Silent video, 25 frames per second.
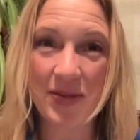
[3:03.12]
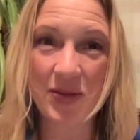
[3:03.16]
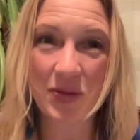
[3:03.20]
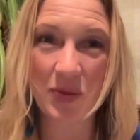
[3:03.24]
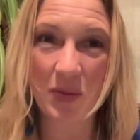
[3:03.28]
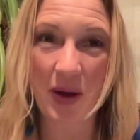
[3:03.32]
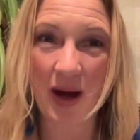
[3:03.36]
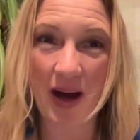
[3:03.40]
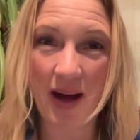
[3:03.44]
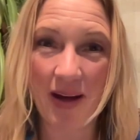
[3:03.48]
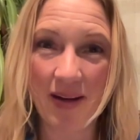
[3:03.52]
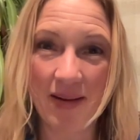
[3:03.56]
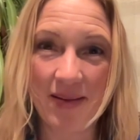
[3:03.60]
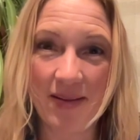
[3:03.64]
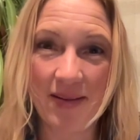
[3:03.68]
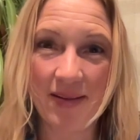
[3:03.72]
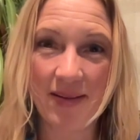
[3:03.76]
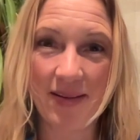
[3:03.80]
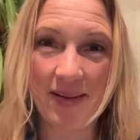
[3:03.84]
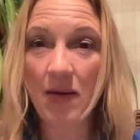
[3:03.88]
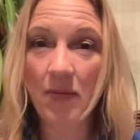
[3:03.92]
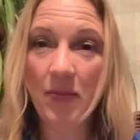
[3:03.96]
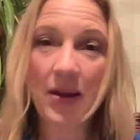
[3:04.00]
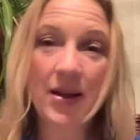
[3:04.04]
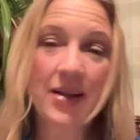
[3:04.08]
as well
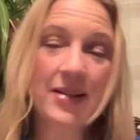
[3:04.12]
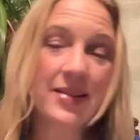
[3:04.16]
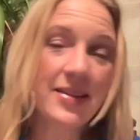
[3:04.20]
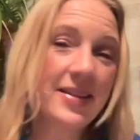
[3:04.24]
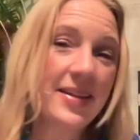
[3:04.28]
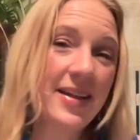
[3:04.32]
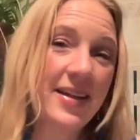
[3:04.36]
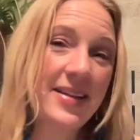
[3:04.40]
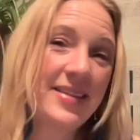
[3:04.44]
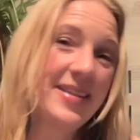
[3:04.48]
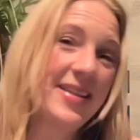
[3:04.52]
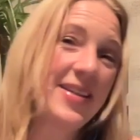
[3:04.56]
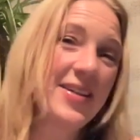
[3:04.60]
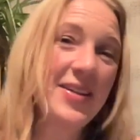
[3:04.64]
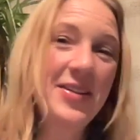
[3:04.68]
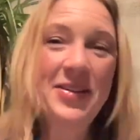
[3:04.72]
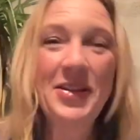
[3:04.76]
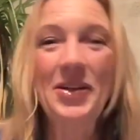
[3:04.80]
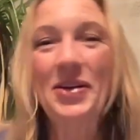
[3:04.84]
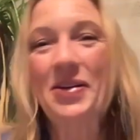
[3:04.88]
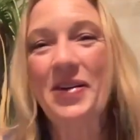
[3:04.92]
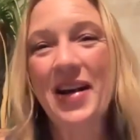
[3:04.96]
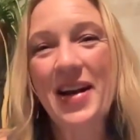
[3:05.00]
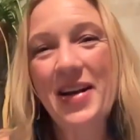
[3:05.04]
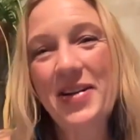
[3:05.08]
because until a
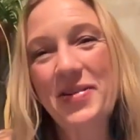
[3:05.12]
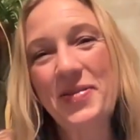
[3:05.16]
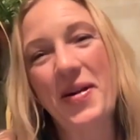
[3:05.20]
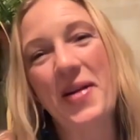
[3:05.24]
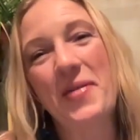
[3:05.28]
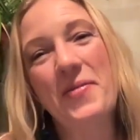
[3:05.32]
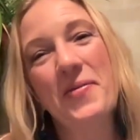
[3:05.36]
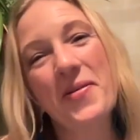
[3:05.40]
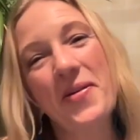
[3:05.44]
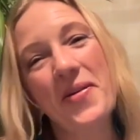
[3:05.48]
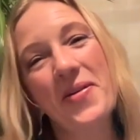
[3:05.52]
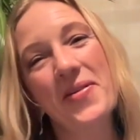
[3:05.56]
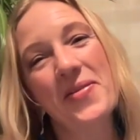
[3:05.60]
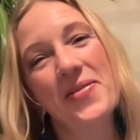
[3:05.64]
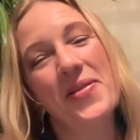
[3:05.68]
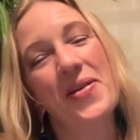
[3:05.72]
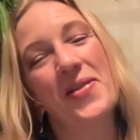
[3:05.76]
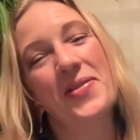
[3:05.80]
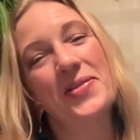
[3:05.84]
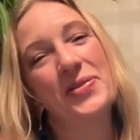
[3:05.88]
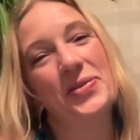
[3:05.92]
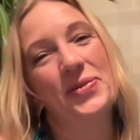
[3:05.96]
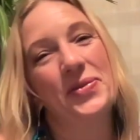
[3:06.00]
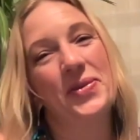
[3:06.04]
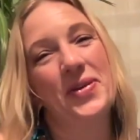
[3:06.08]
certain age, right, we're
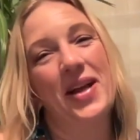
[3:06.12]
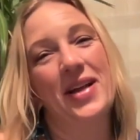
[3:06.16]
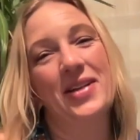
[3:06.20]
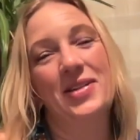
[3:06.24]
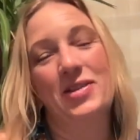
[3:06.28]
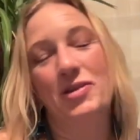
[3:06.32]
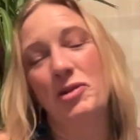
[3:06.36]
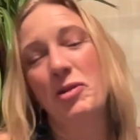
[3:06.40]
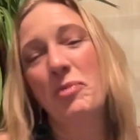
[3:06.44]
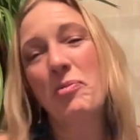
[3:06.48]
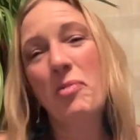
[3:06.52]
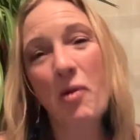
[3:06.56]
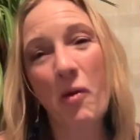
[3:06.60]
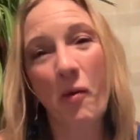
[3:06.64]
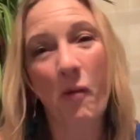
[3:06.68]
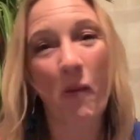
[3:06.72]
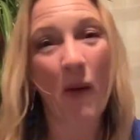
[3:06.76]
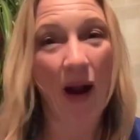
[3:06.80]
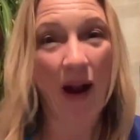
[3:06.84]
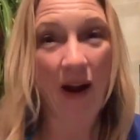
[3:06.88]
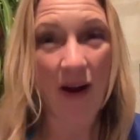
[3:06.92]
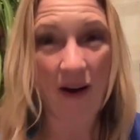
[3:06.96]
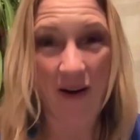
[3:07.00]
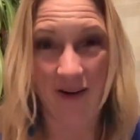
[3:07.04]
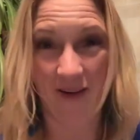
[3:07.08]
also not super
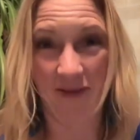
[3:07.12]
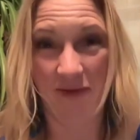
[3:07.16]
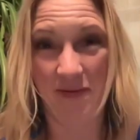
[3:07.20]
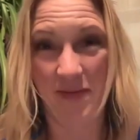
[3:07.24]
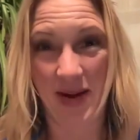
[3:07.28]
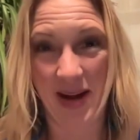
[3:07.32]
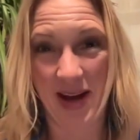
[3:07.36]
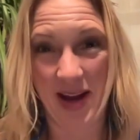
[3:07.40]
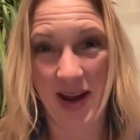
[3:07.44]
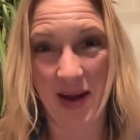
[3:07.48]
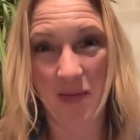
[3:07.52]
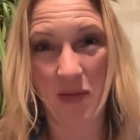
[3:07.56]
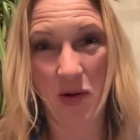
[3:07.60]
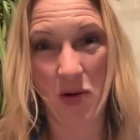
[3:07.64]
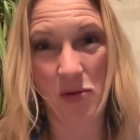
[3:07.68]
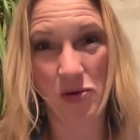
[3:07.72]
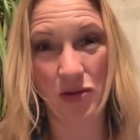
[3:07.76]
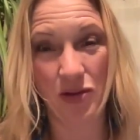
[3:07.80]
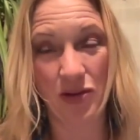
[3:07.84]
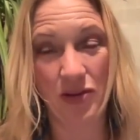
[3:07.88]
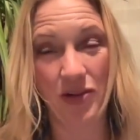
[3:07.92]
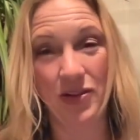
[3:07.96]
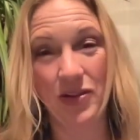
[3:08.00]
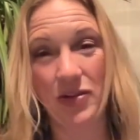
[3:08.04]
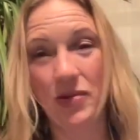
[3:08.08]
aware of many
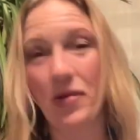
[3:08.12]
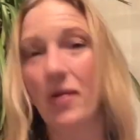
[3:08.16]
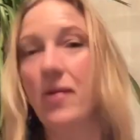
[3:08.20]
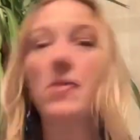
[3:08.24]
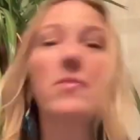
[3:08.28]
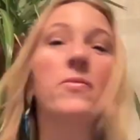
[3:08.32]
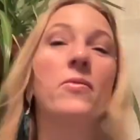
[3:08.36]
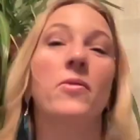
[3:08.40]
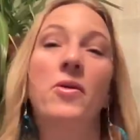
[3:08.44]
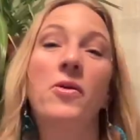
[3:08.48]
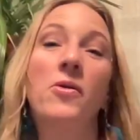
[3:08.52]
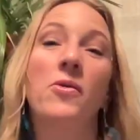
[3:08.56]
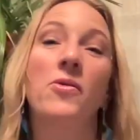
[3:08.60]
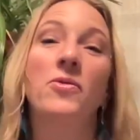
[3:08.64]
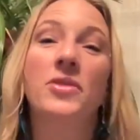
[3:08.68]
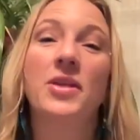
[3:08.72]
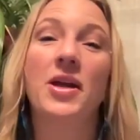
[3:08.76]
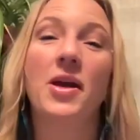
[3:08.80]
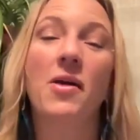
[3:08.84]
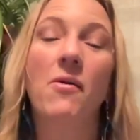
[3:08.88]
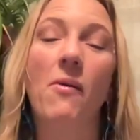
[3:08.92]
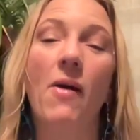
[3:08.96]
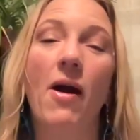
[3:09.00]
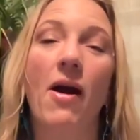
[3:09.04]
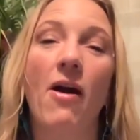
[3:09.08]
emotions, or we're only
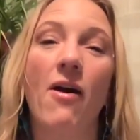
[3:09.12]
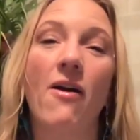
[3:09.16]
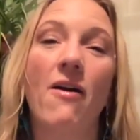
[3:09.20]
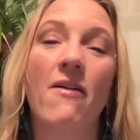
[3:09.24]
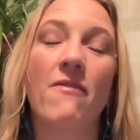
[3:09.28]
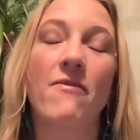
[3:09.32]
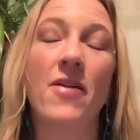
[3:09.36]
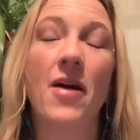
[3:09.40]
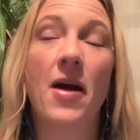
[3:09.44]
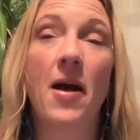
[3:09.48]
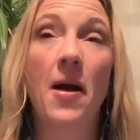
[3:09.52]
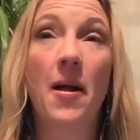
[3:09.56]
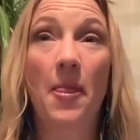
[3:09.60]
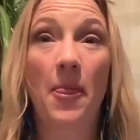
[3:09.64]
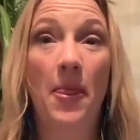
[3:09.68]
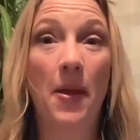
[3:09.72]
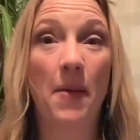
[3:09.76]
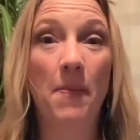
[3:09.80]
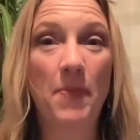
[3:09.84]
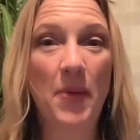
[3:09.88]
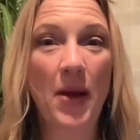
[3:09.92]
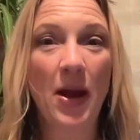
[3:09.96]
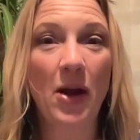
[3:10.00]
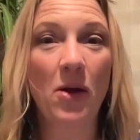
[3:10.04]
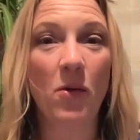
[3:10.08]
aware of the
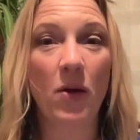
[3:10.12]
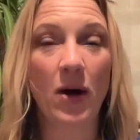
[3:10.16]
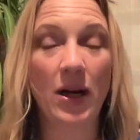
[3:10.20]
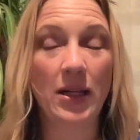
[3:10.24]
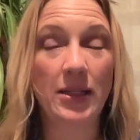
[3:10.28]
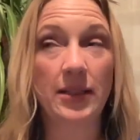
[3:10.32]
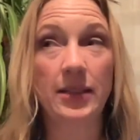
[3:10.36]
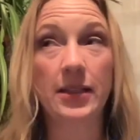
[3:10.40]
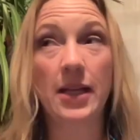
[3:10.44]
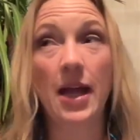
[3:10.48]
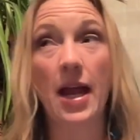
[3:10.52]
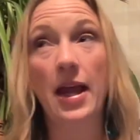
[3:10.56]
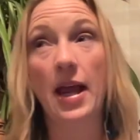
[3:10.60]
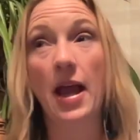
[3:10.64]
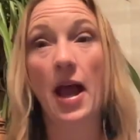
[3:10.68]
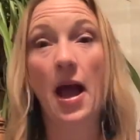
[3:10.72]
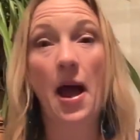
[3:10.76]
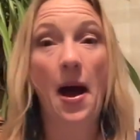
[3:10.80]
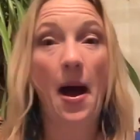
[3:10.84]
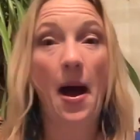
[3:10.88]
big ones like